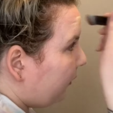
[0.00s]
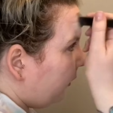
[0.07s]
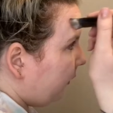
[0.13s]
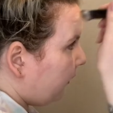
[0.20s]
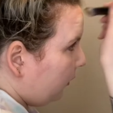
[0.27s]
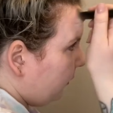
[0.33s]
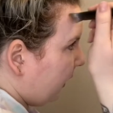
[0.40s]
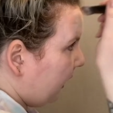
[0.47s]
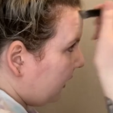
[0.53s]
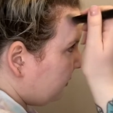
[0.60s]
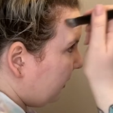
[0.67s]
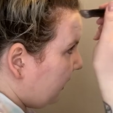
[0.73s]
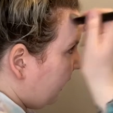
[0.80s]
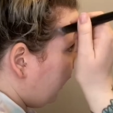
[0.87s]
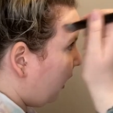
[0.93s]
for a few days,
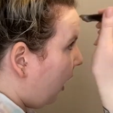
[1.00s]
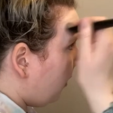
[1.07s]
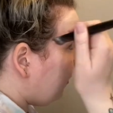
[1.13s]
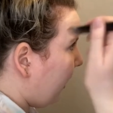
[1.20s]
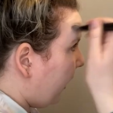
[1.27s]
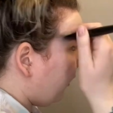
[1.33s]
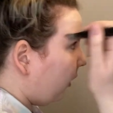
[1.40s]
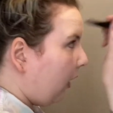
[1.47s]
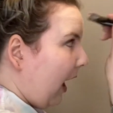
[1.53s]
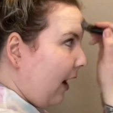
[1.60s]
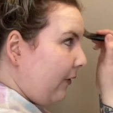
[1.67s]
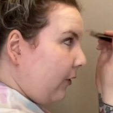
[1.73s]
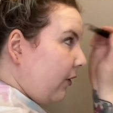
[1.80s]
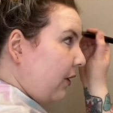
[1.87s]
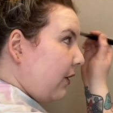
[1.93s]
but they got better
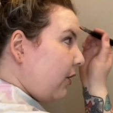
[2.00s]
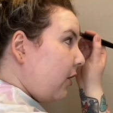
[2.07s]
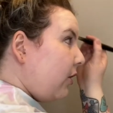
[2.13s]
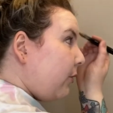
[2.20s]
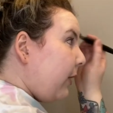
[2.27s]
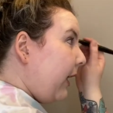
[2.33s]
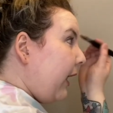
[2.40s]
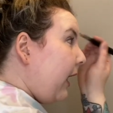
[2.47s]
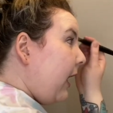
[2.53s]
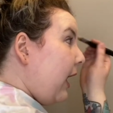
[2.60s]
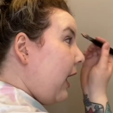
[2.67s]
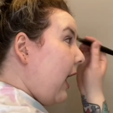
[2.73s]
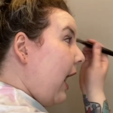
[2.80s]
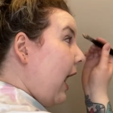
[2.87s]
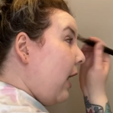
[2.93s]
after the surgery.
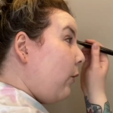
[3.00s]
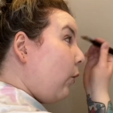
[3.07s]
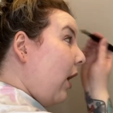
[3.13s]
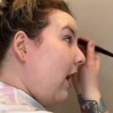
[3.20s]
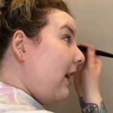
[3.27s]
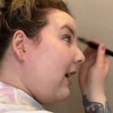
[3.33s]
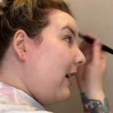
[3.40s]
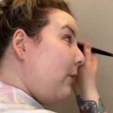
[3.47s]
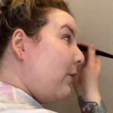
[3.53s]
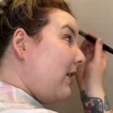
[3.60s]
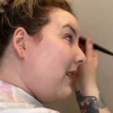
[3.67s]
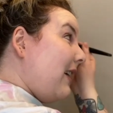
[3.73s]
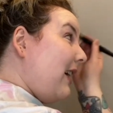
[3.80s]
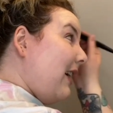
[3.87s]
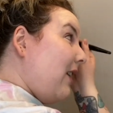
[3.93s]
And while he was
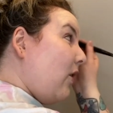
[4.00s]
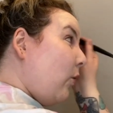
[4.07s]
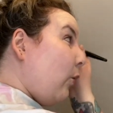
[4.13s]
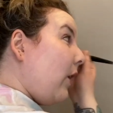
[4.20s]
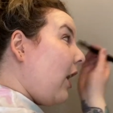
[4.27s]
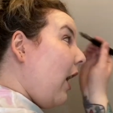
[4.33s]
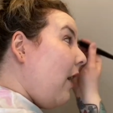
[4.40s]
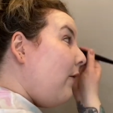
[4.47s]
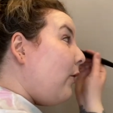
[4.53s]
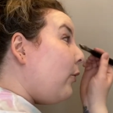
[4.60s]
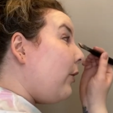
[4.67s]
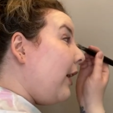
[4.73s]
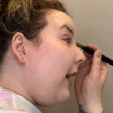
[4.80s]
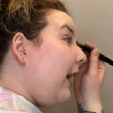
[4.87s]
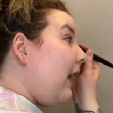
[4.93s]
in
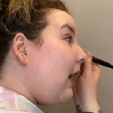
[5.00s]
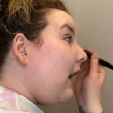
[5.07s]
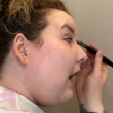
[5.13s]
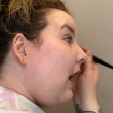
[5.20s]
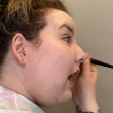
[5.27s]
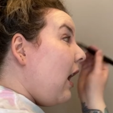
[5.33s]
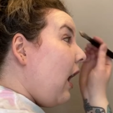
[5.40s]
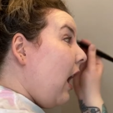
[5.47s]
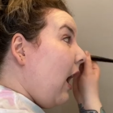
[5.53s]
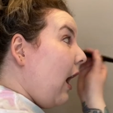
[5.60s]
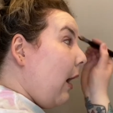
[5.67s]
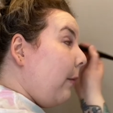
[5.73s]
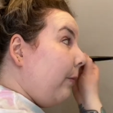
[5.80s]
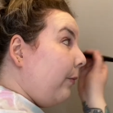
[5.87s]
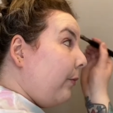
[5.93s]
recovery,
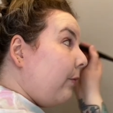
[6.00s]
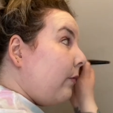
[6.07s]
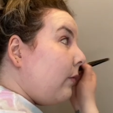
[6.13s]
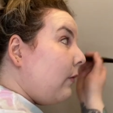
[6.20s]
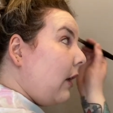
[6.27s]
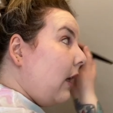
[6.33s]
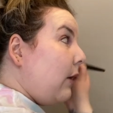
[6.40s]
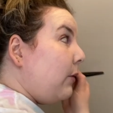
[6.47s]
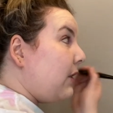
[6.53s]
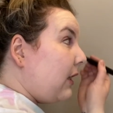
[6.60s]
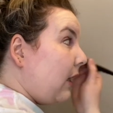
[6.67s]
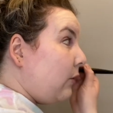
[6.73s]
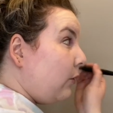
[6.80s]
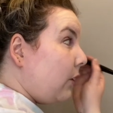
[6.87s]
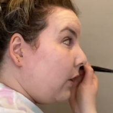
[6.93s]
um, and he was
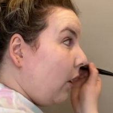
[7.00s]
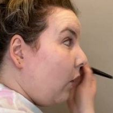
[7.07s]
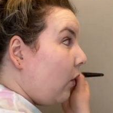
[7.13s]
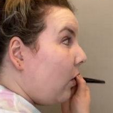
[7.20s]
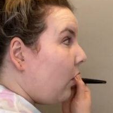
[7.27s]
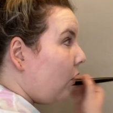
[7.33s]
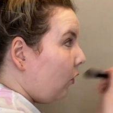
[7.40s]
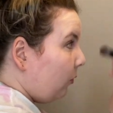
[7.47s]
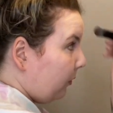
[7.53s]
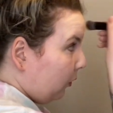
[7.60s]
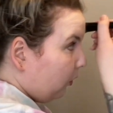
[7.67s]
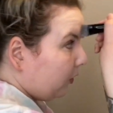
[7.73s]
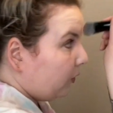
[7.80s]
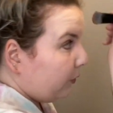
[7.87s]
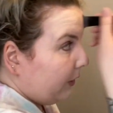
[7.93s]
scheduled to go home
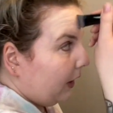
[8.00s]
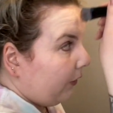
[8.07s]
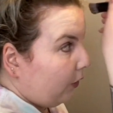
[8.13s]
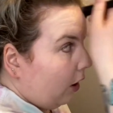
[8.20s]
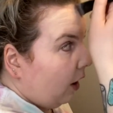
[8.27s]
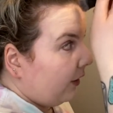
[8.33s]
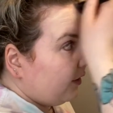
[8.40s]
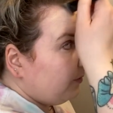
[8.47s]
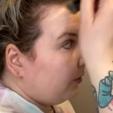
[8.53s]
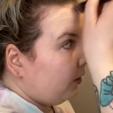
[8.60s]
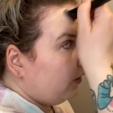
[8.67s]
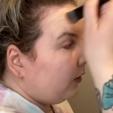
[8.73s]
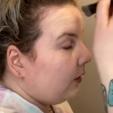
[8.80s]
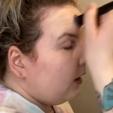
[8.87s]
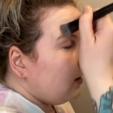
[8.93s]
or to another
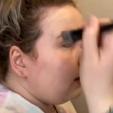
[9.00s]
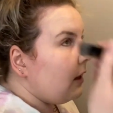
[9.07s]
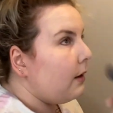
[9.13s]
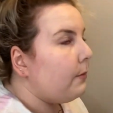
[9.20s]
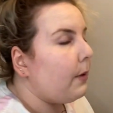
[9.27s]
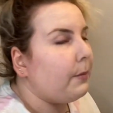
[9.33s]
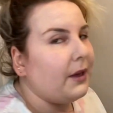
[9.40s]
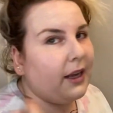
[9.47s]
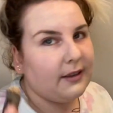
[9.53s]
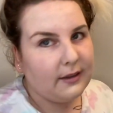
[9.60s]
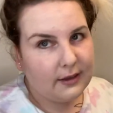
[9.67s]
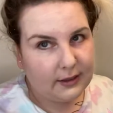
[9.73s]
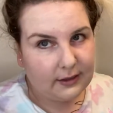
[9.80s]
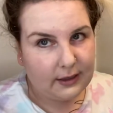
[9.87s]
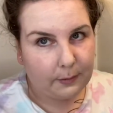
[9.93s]
hospital, but because of
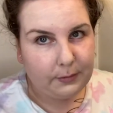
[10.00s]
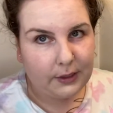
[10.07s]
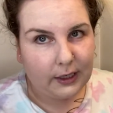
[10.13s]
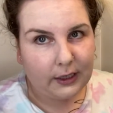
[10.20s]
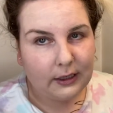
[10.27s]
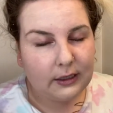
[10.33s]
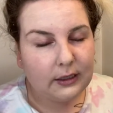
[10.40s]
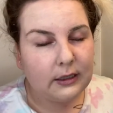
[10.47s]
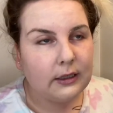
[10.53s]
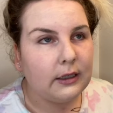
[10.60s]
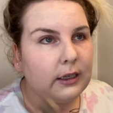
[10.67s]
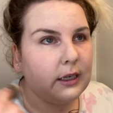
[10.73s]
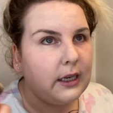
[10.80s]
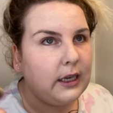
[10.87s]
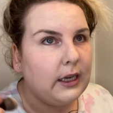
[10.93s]
the septic,
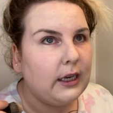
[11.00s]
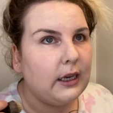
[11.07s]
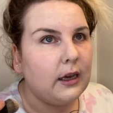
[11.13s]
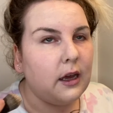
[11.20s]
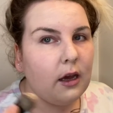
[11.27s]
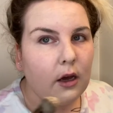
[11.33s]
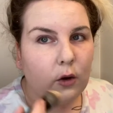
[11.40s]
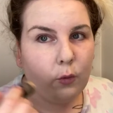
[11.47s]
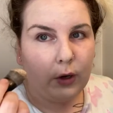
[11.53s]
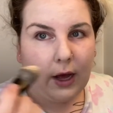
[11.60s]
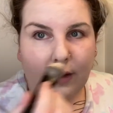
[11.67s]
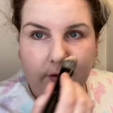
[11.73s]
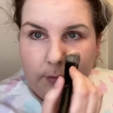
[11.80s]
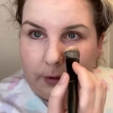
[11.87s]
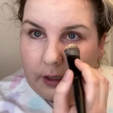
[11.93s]
he would
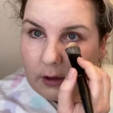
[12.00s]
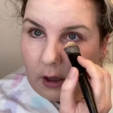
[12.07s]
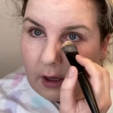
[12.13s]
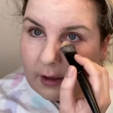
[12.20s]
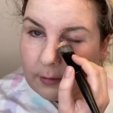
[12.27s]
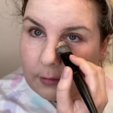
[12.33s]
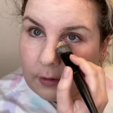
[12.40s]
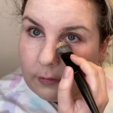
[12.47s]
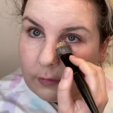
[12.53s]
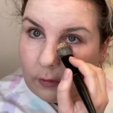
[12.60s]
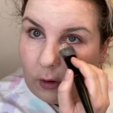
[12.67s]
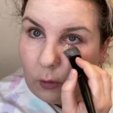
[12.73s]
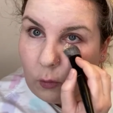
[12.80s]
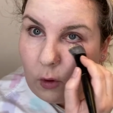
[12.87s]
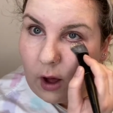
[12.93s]
have to be in the hospital for
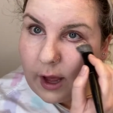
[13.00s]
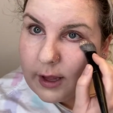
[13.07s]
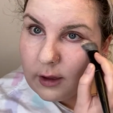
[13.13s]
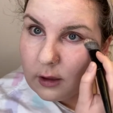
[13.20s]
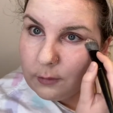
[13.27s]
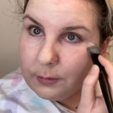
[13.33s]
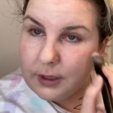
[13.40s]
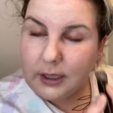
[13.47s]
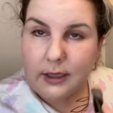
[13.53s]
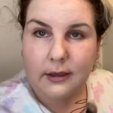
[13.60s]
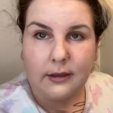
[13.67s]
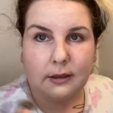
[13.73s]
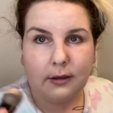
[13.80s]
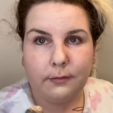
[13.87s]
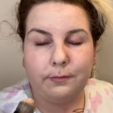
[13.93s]
a while
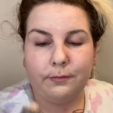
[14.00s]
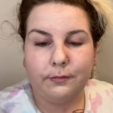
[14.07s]
because